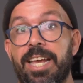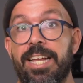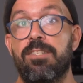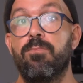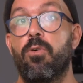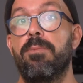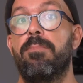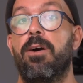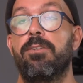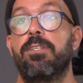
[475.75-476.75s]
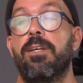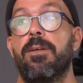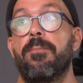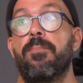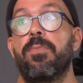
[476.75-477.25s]
It's more about
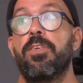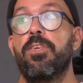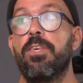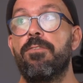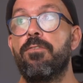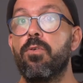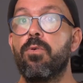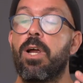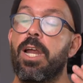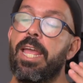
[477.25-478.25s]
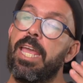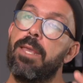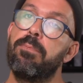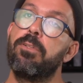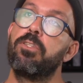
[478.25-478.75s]
if you are
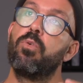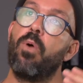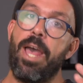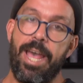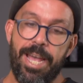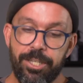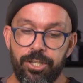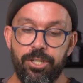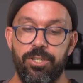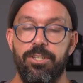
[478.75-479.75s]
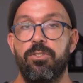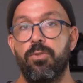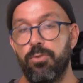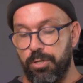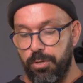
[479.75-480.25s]
able to edge,
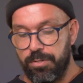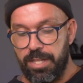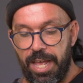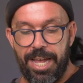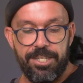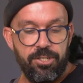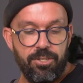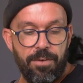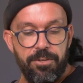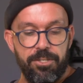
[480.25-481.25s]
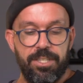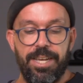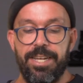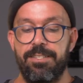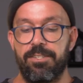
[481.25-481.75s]
to use edges of your
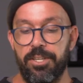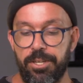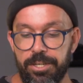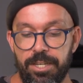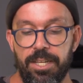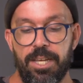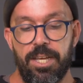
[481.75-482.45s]
skates good,